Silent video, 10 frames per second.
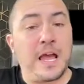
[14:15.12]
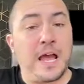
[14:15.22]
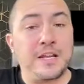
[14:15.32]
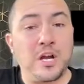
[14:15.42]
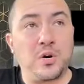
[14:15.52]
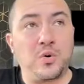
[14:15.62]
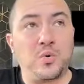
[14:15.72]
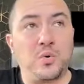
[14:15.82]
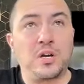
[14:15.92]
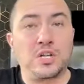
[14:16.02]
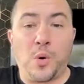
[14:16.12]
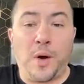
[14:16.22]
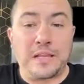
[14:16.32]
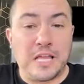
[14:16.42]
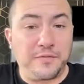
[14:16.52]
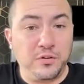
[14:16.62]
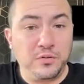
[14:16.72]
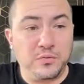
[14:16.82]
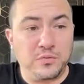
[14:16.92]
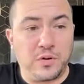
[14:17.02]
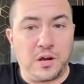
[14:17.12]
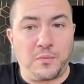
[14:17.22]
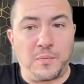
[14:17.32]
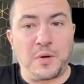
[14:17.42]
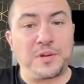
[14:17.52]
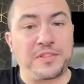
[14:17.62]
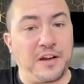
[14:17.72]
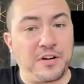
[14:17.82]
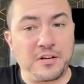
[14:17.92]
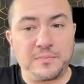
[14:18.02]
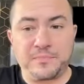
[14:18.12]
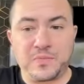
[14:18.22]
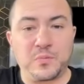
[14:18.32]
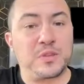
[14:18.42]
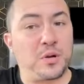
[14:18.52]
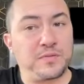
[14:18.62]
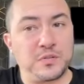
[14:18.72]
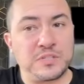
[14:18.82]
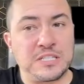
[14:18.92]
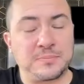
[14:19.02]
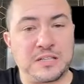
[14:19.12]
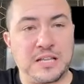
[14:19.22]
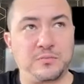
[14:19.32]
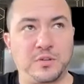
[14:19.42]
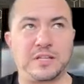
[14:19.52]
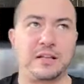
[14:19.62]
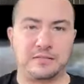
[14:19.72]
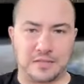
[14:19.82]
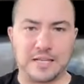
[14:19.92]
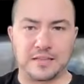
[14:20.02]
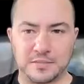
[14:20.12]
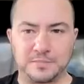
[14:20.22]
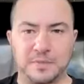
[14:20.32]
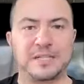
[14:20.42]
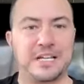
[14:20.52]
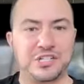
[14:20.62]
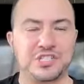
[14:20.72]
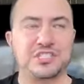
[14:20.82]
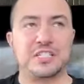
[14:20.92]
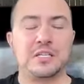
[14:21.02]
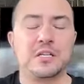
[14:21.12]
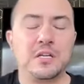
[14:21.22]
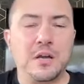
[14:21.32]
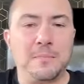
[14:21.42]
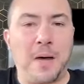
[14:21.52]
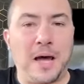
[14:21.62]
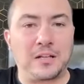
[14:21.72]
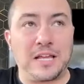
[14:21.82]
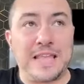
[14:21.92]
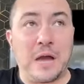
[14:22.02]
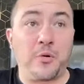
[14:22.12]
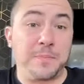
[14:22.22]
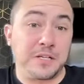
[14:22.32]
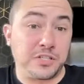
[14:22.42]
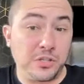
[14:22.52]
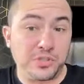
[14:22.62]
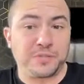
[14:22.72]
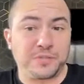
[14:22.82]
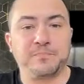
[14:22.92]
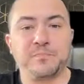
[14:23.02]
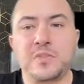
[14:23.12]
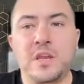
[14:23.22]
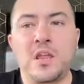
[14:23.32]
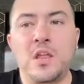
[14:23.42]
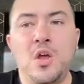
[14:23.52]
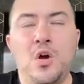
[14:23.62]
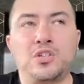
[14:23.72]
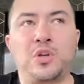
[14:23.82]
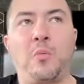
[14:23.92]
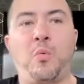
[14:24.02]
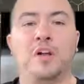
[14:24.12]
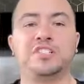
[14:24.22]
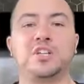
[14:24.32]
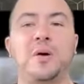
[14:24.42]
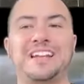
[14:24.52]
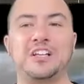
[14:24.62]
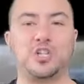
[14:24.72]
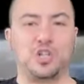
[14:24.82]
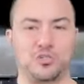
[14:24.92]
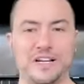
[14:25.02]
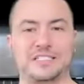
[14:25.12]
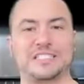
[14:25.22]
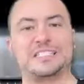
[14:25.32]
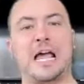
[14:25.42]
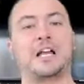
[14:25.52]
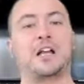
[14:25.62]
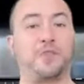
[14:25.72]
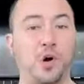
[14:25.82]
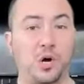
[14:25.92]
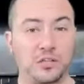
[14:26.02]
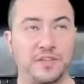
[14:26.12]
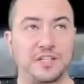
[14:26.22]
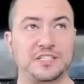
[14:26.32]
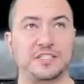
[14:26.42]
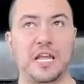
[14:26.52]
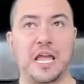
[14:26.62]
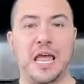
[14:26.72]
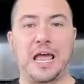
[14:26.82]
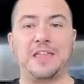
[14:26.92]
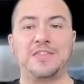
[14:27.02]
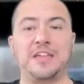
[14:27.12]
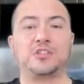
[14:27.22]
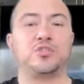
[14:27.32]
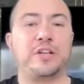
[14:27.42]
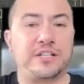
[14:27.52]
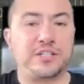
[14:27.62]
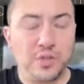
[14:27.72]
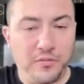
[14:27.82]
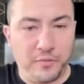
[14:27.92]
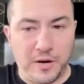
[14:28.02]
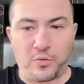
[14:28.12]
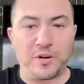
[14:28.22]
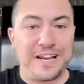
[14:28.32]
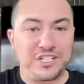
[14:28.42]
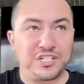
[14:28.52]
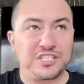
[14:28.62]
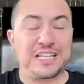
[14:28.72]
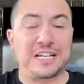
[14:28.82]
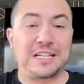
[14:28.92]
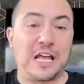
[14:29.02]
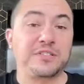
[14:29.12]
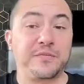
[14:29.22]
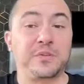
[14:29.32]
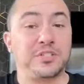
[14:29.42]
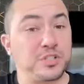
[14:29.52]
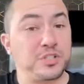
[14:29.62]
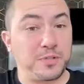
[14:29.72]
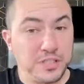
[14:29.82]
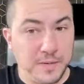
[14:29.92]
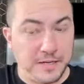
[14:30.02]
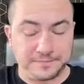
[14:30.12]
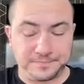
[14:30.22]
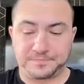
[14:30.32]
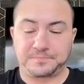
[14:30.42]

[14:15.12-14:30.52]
I know go high level, when we were with Eric, we thought of doing something like, well, not like this, but an agency model, and that would be a solution. So I want to go ahead and create a stack of all of this and then create a software or an agency that allows everyone to just participate.